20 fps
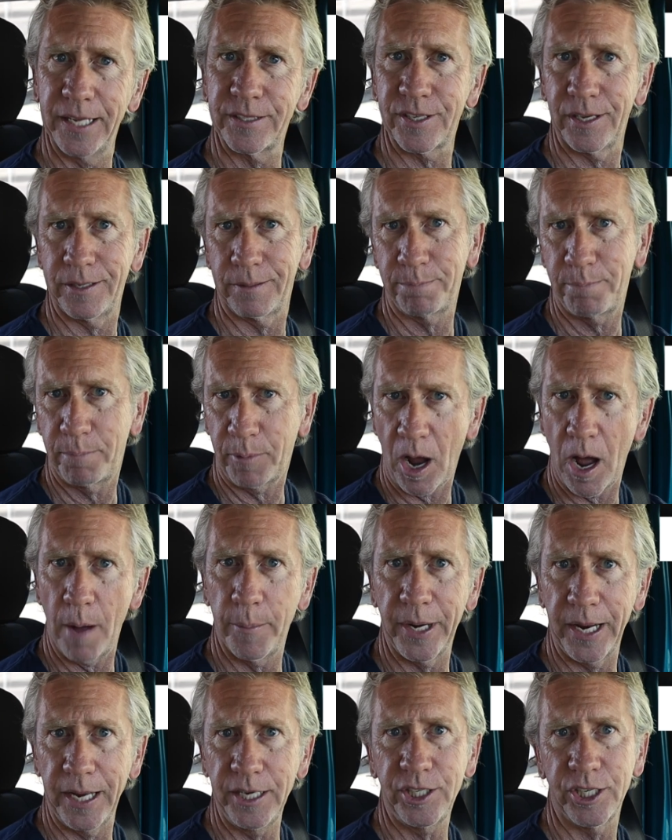it's a
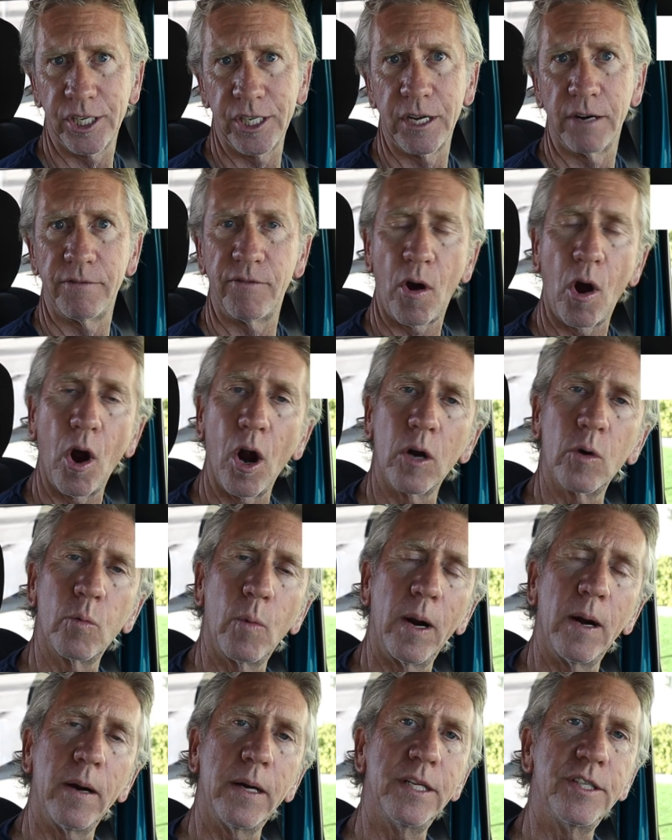combination of
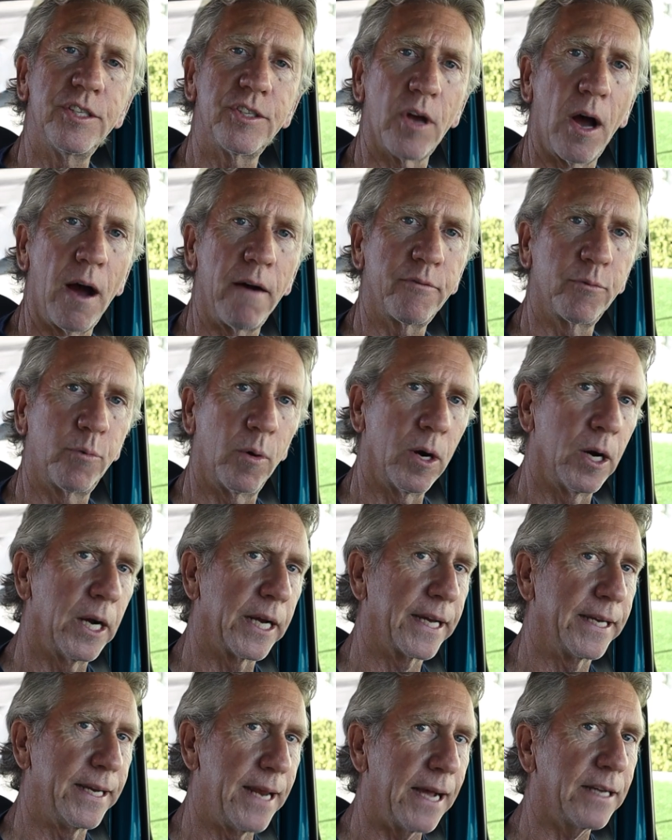hardware and software.
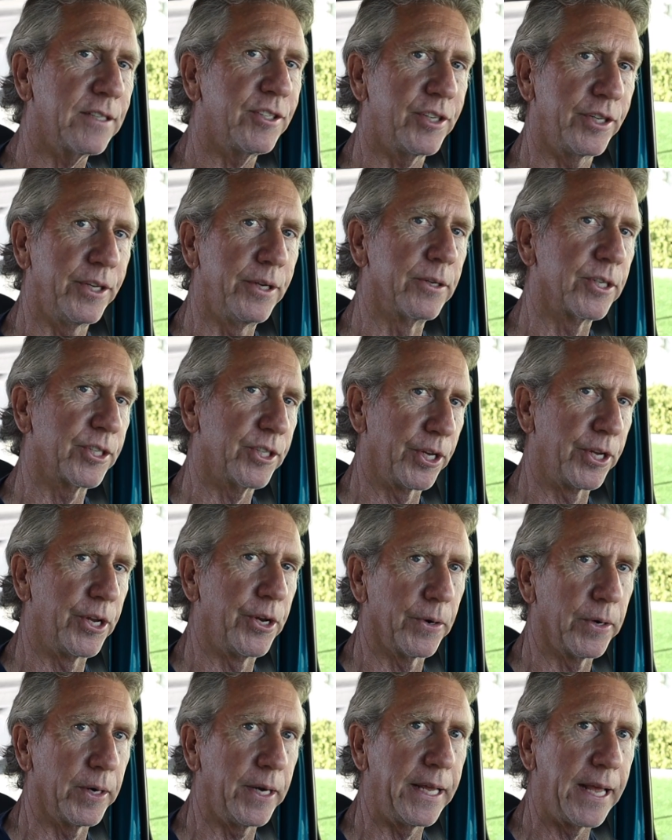It connects to your
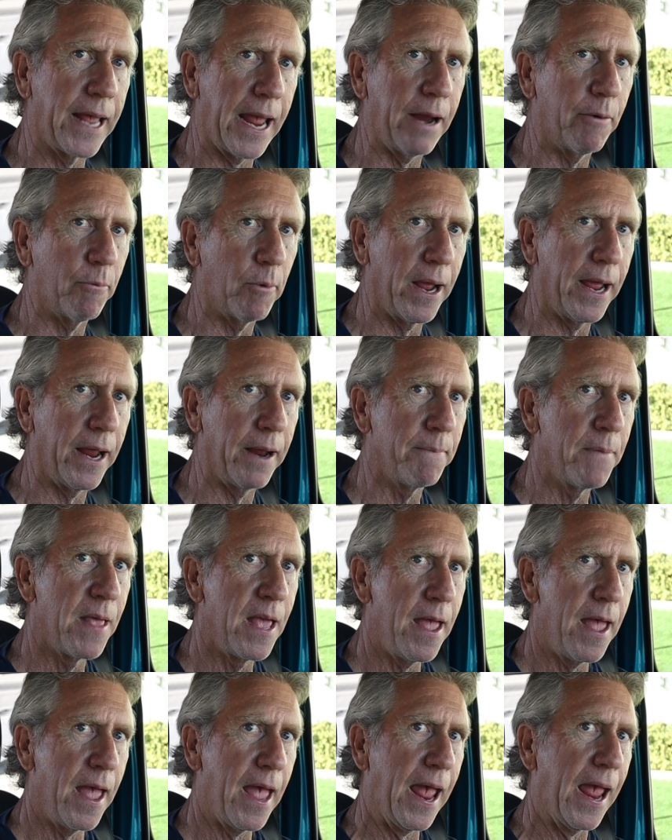security gateway
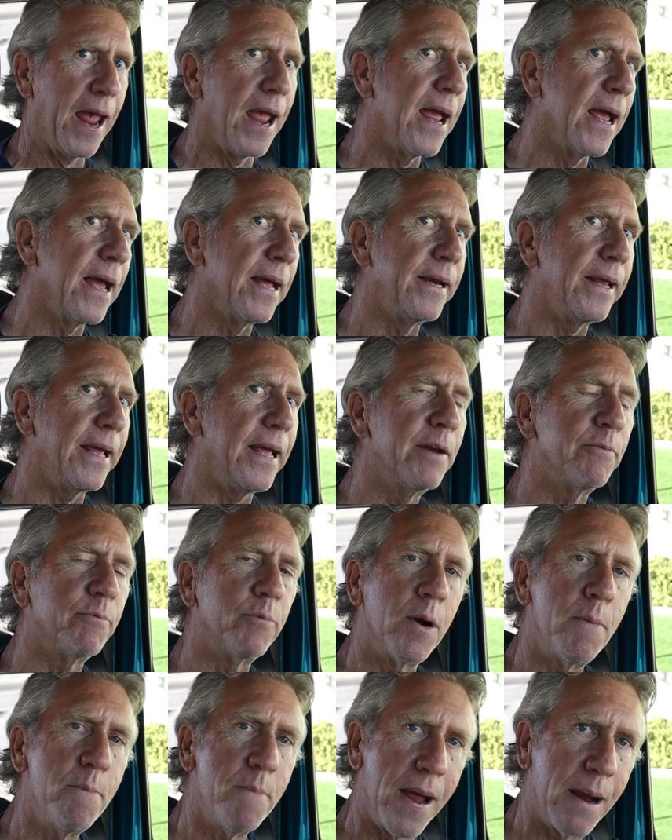and it
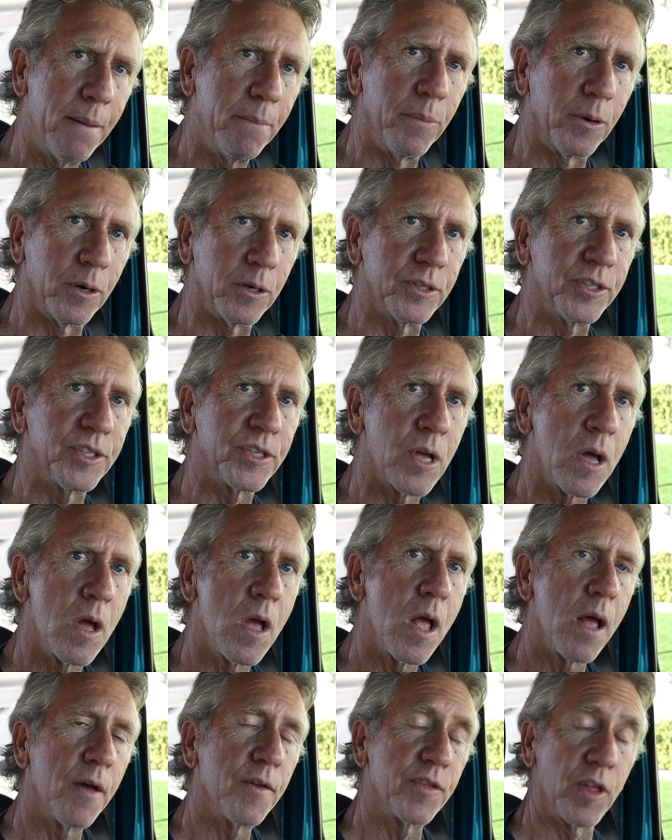remembers
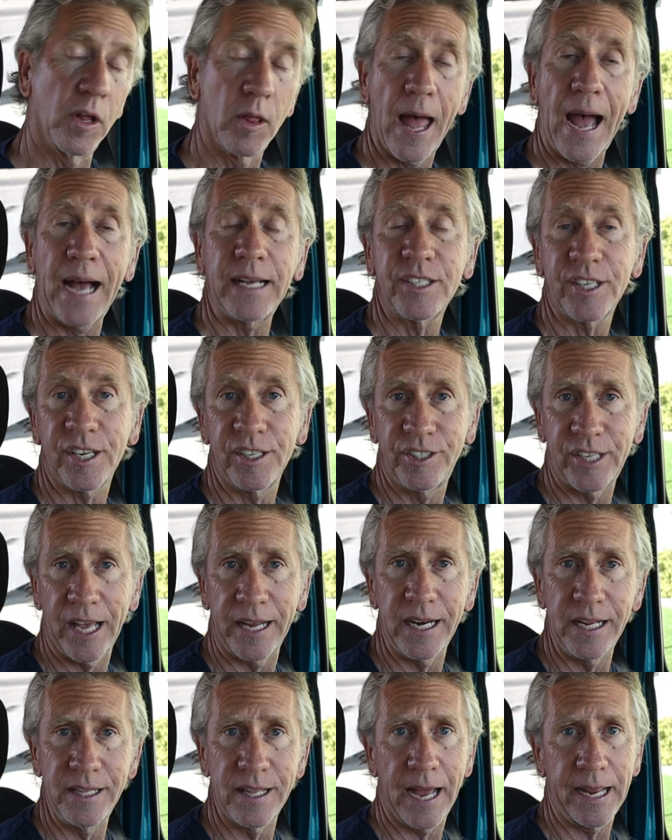the last
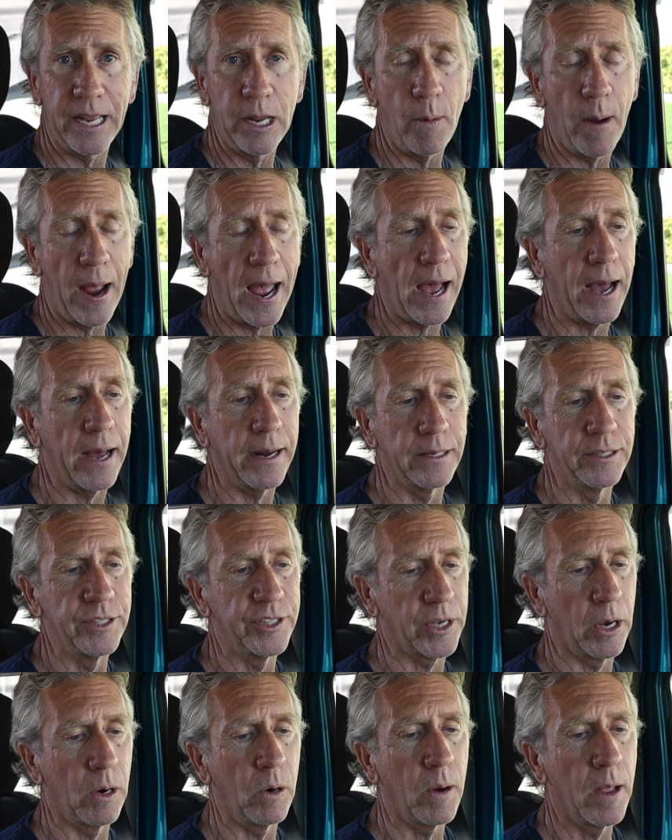setting that you had. And
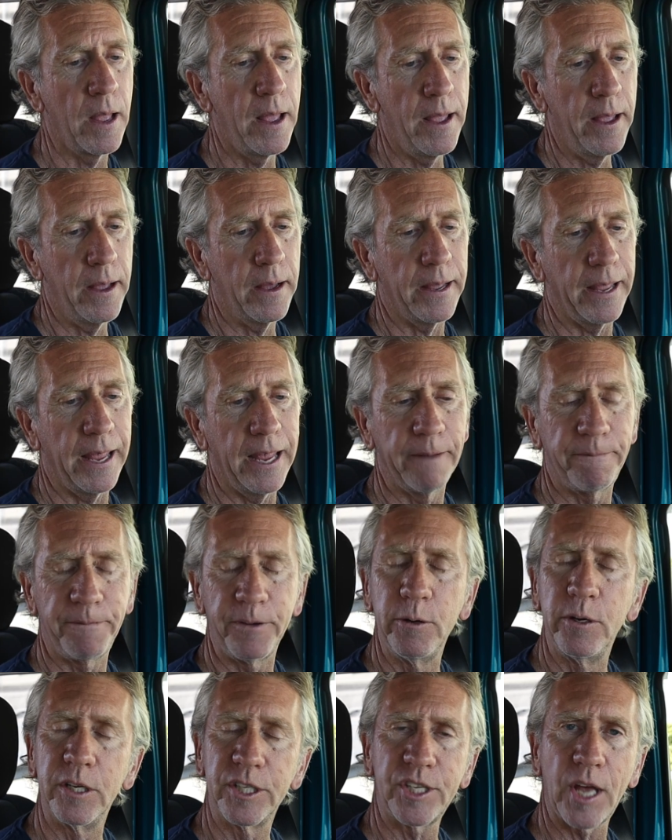so if
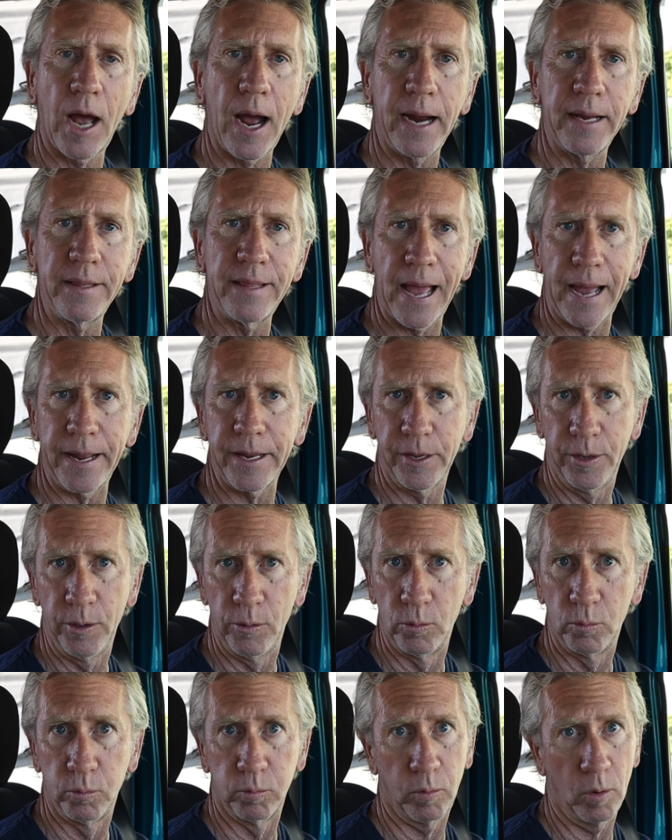you decide that
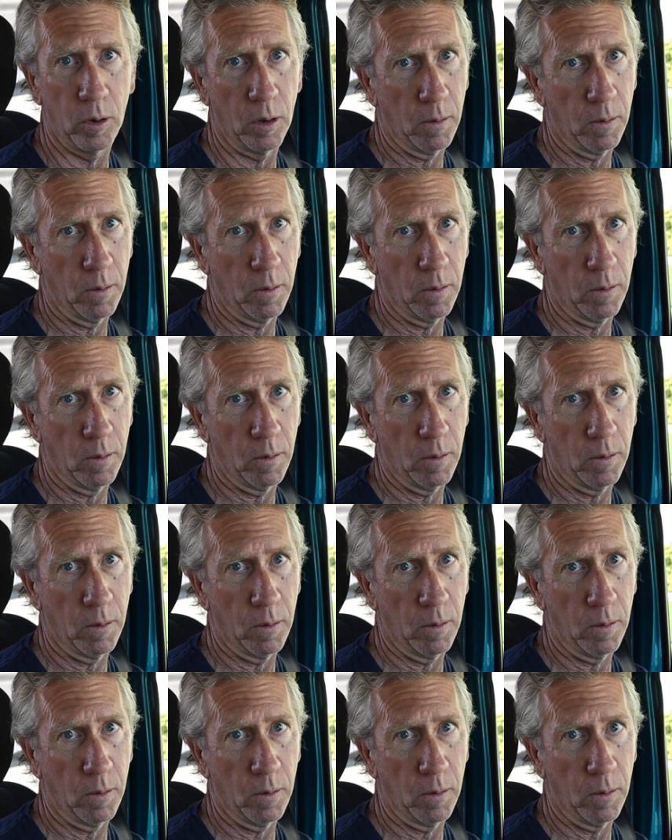you